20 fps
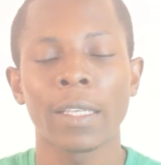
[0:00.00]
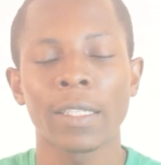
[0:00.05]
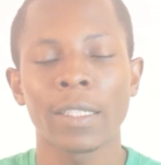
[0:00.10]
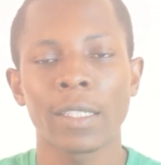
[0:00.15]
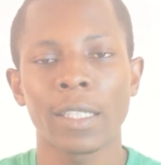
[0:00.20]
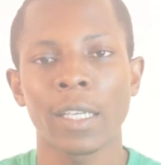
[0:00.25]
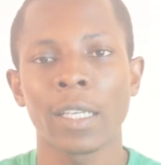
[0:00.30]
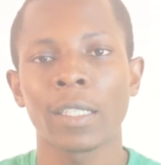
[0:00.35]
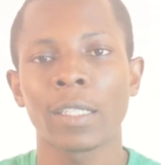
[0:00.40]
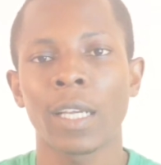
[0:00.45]

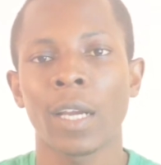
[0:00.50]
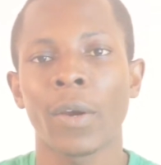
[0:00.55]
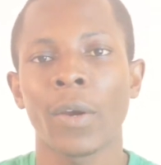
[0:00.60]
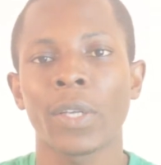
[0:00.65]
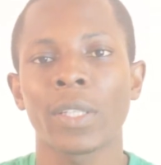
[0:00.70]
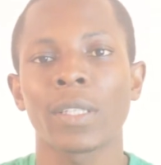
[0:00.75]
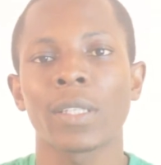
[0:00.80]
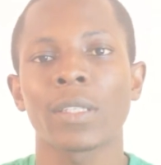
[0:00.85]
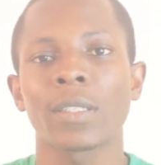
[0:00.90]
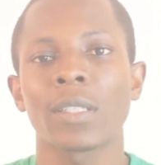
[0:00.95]
least 8
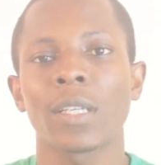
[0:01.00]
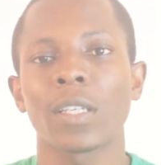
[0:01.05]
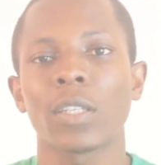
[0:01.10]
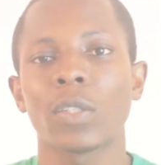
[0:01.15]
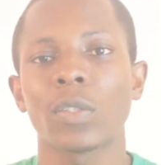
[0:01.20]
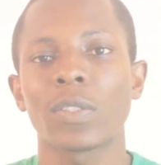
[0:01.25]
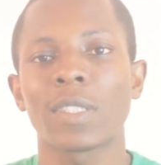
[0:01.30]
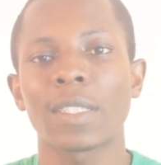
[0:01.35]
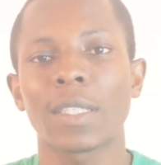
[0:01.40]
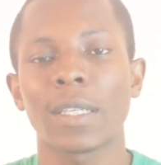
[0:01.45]
characters that
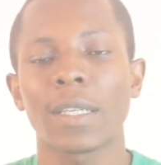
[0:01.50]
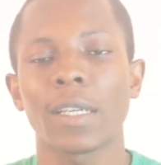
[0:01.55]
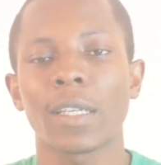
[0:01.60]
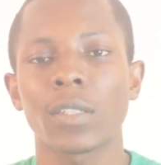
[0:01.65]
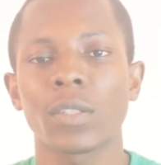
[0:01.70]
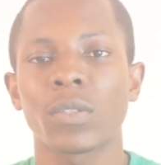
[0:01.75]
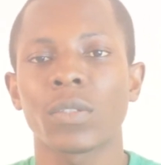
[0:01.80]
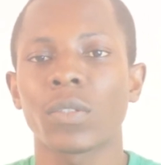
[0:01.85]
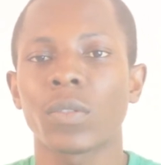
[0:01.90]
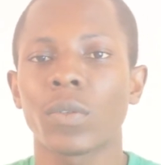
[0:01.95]
you
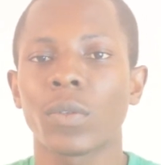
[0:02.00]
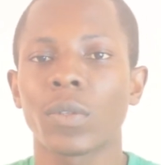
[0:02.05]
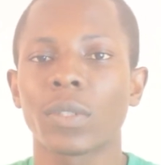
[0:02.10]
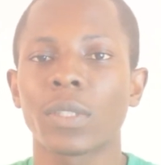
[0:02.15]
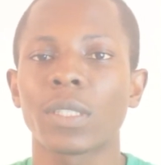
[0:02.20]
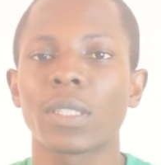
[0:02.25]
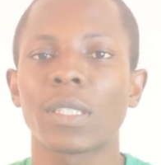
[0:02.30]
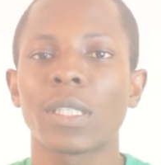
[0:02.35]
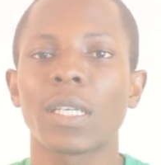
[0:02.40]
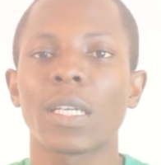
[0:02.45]
select should
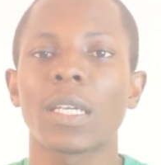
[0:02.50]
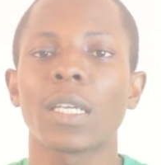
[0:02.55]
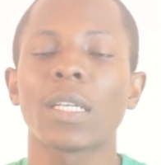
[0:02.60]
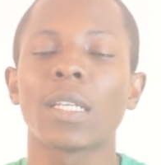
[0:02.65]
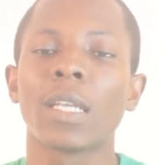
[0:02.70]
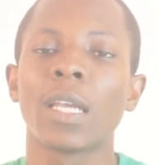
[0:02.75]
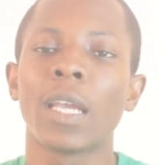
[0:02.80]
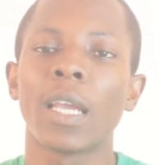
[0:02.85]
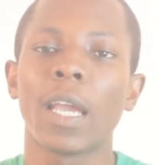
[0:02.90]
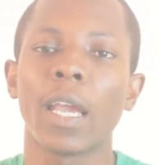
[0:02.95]
contain